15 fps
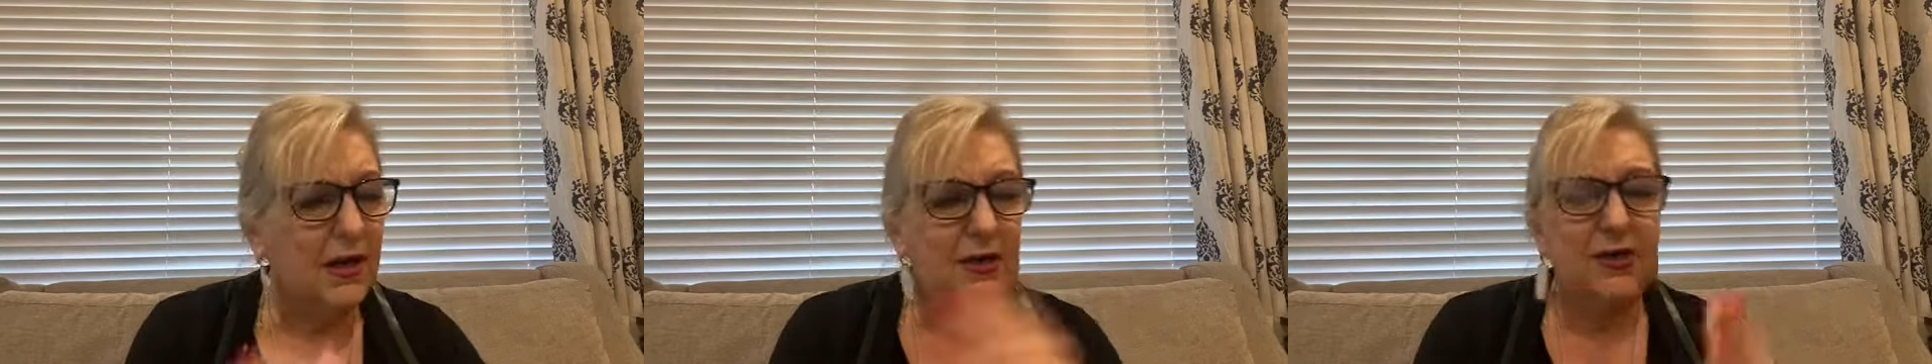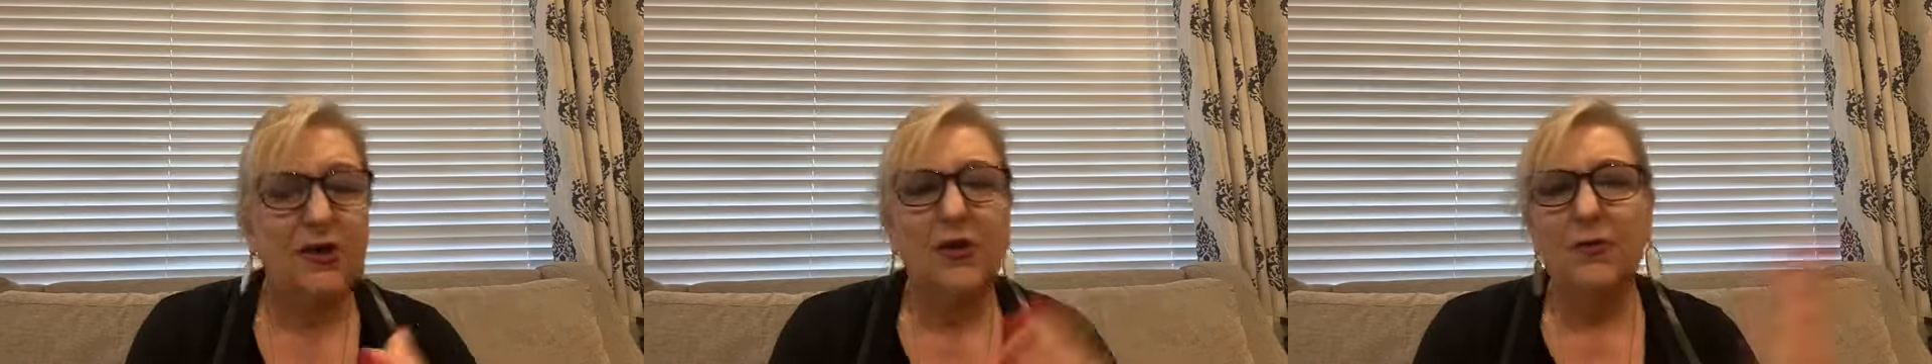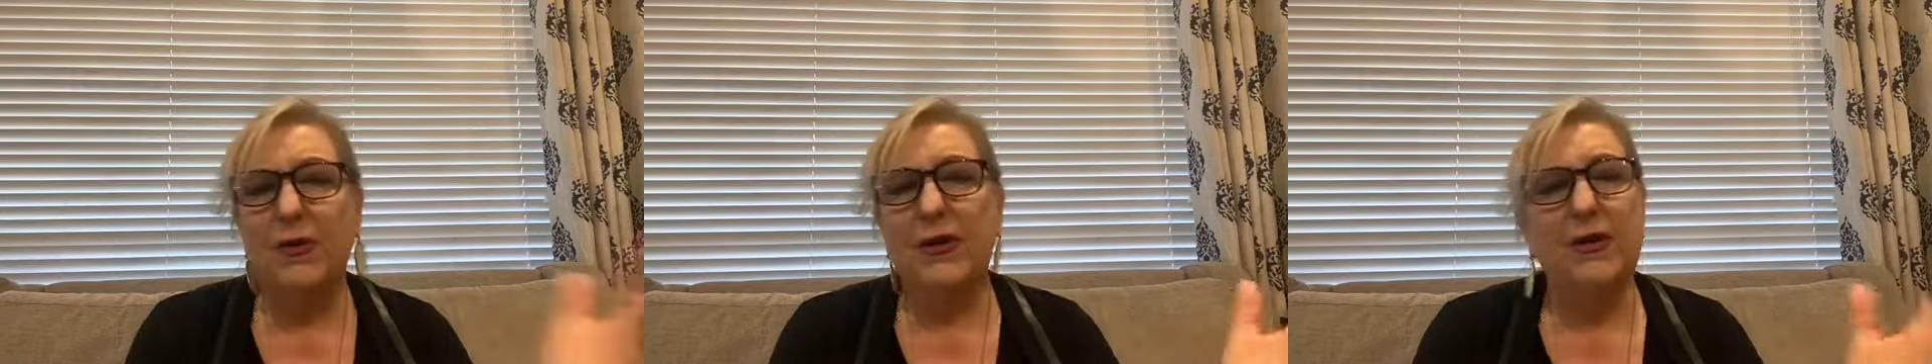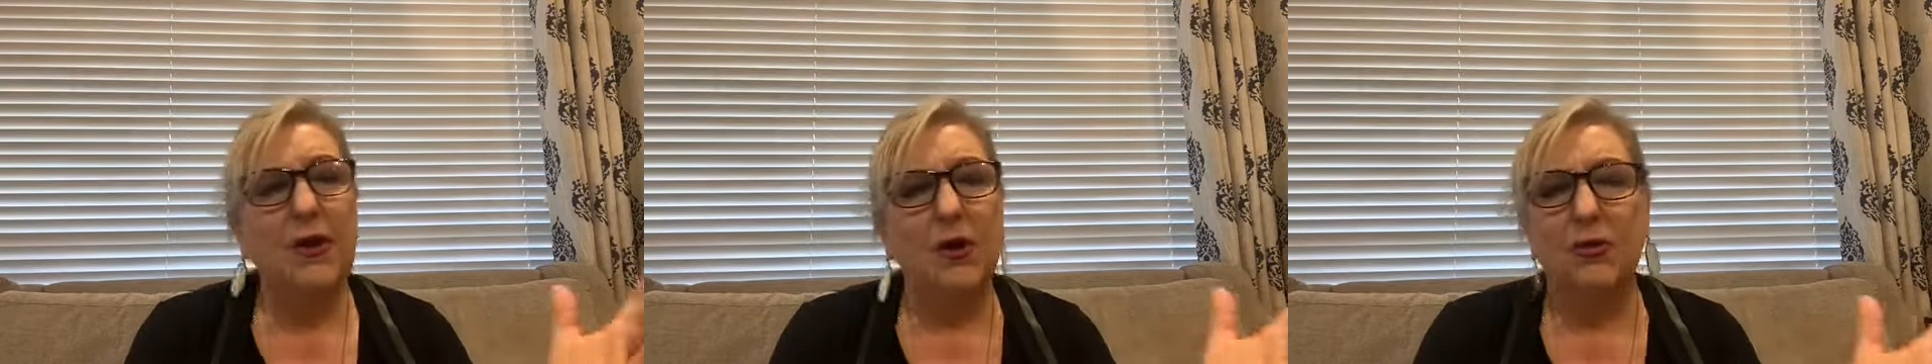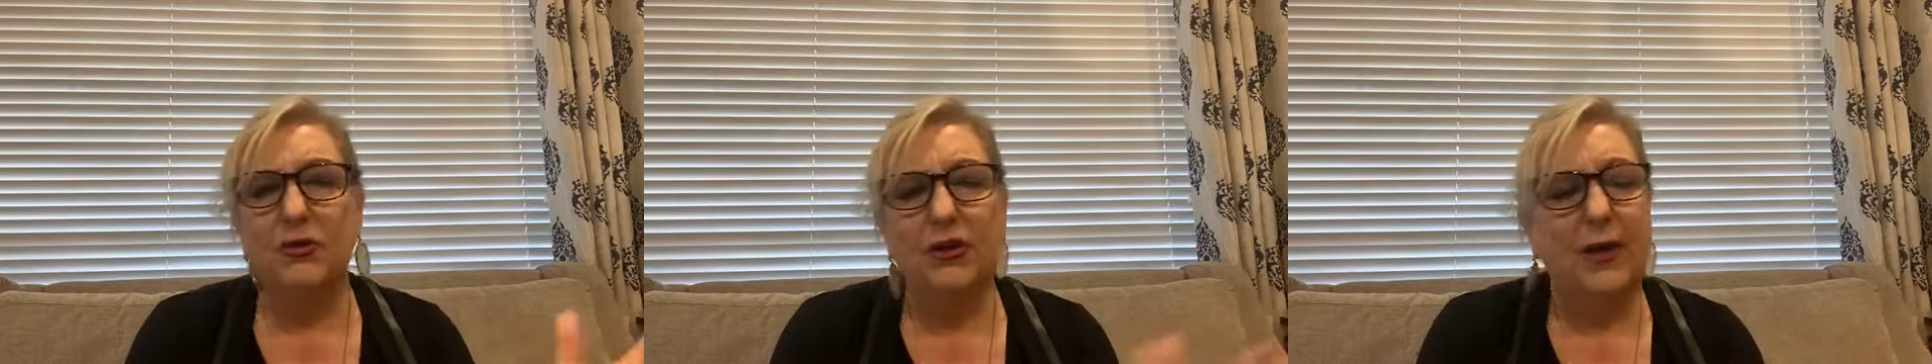and you can read
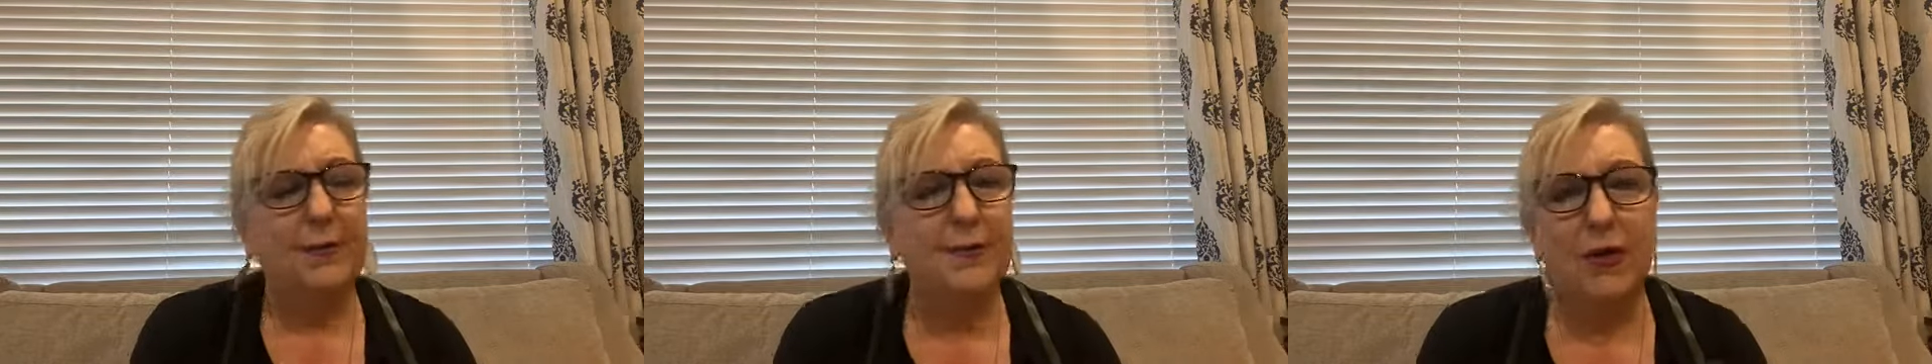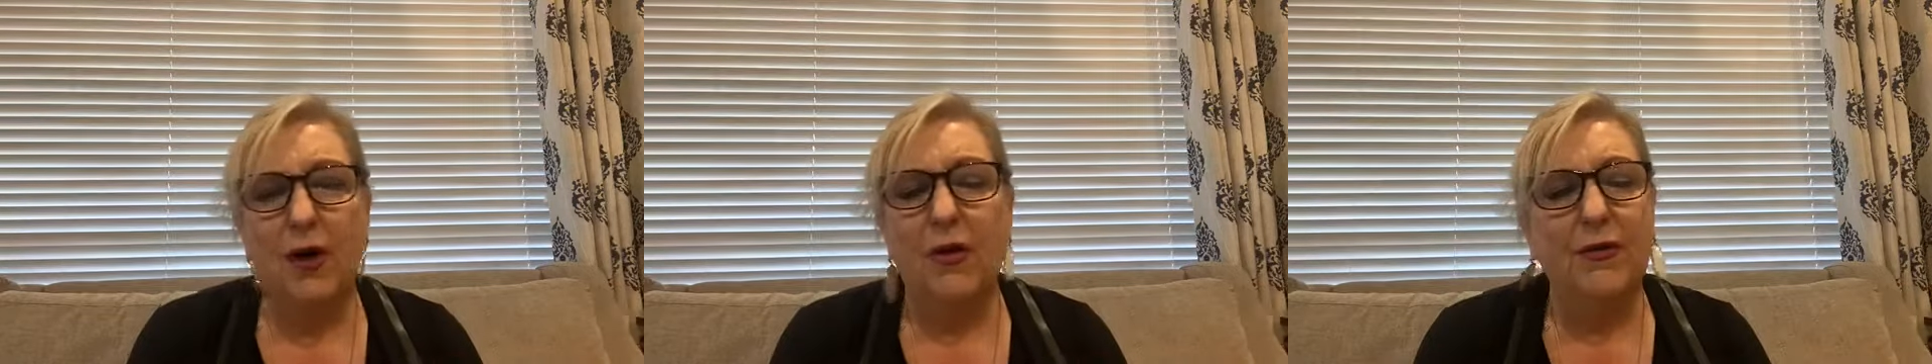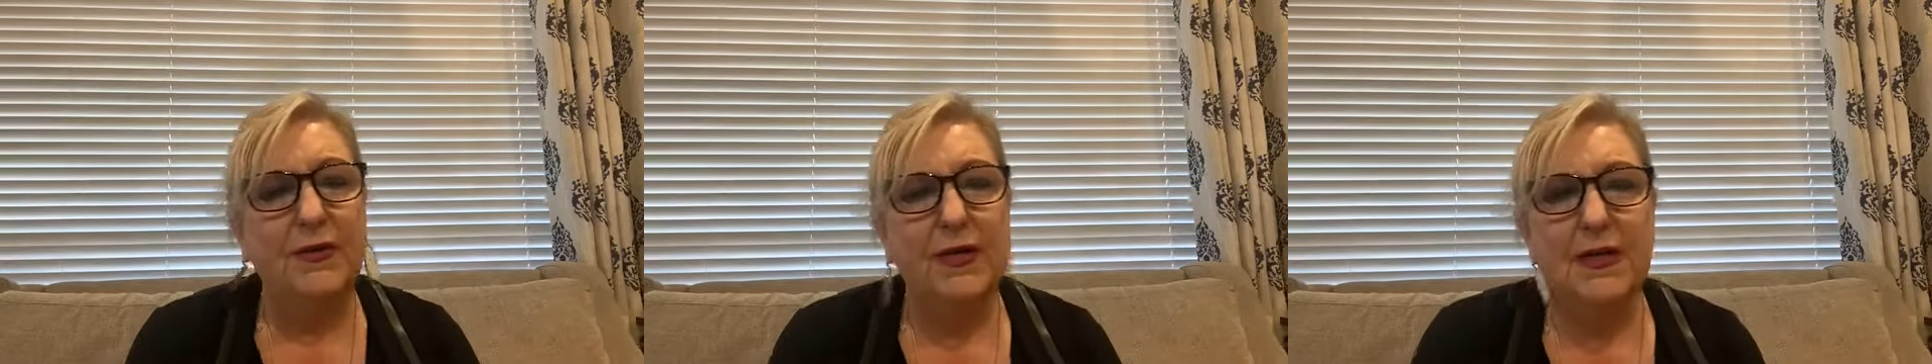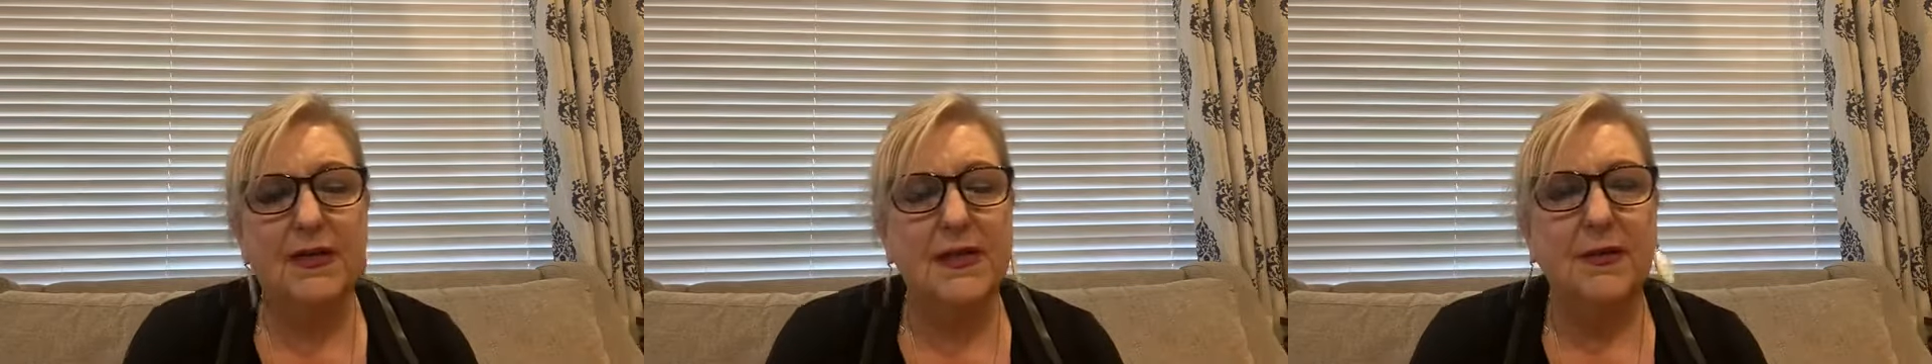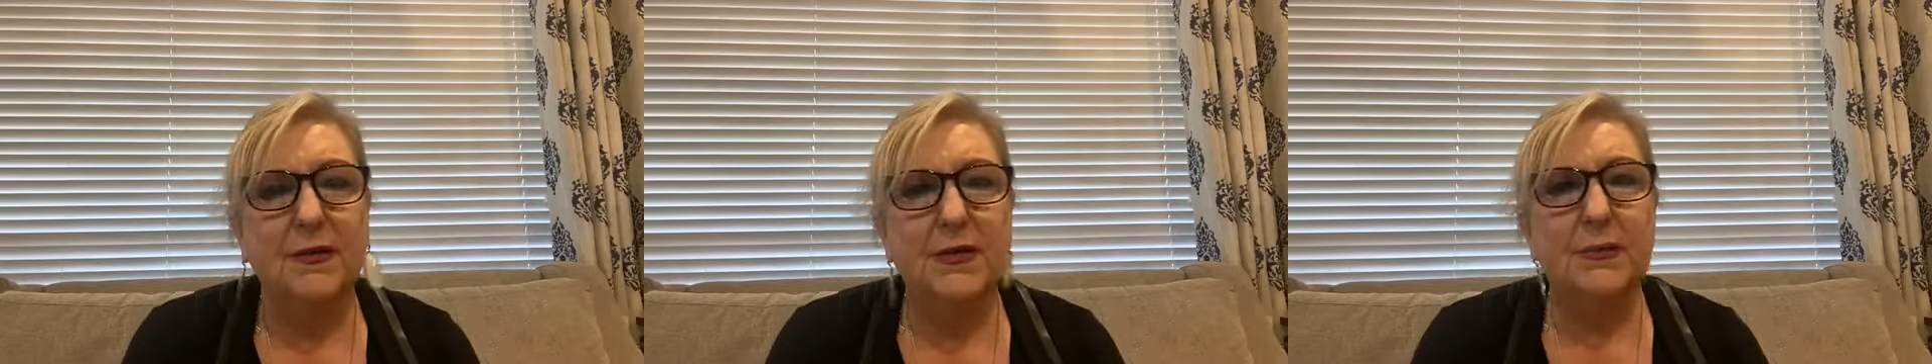the whole chapter, all the
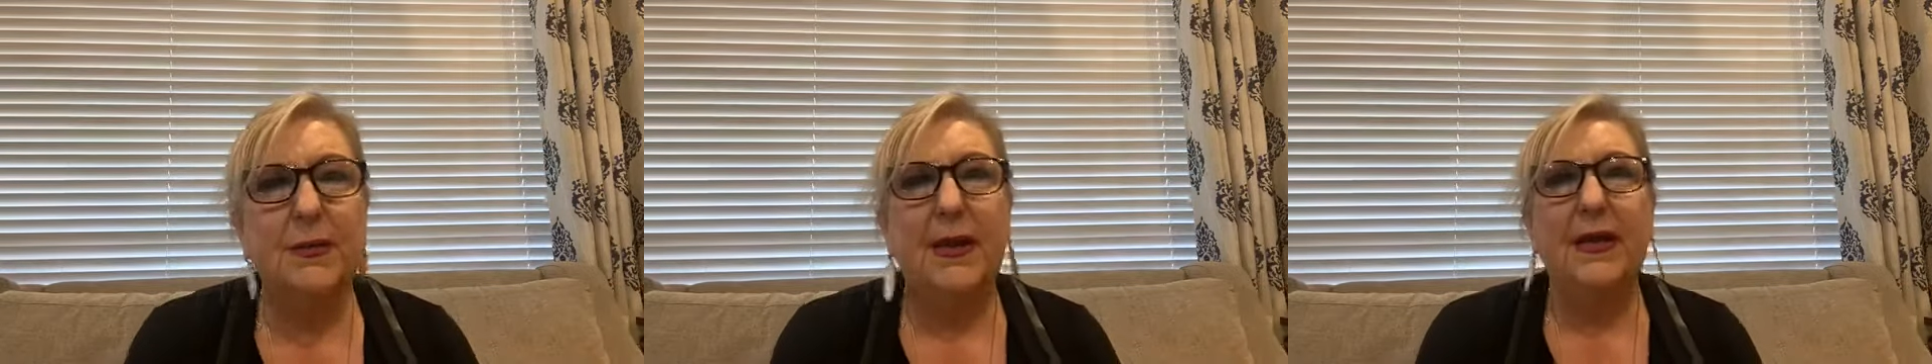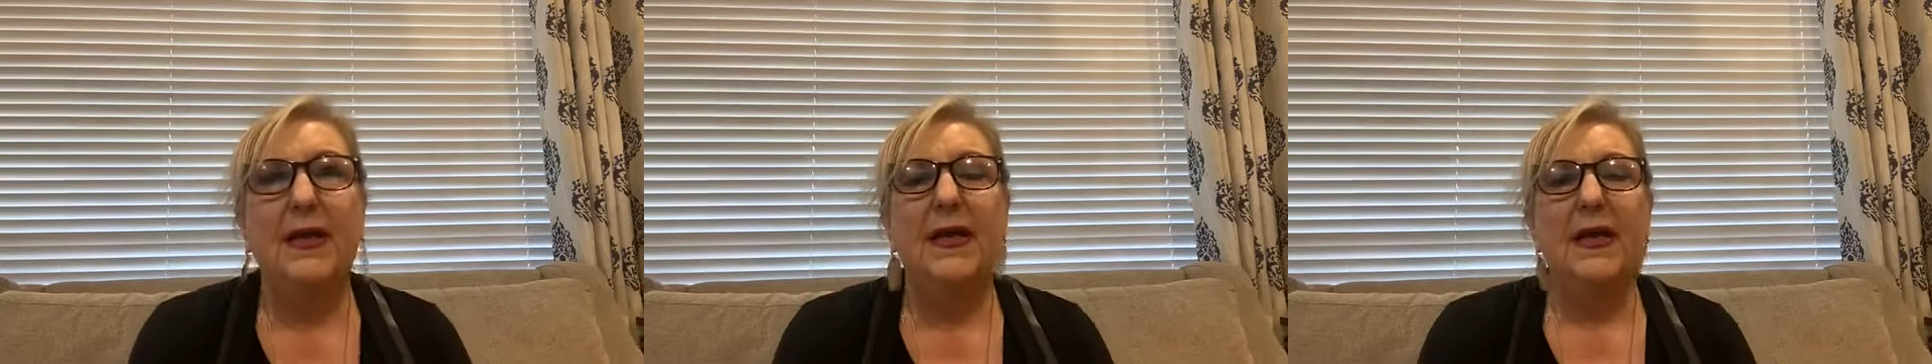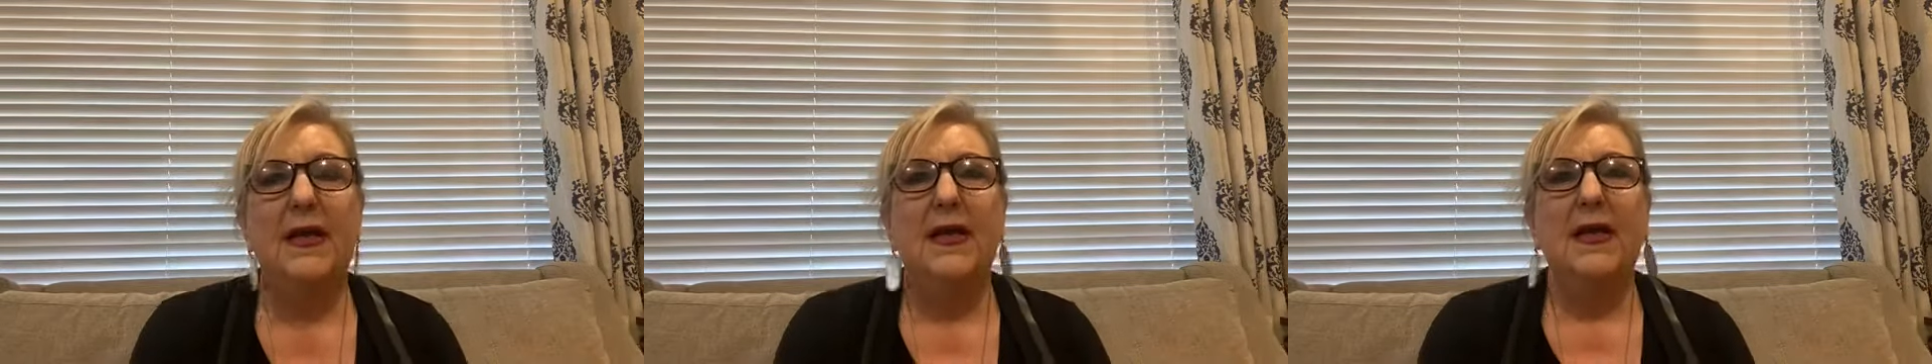details, but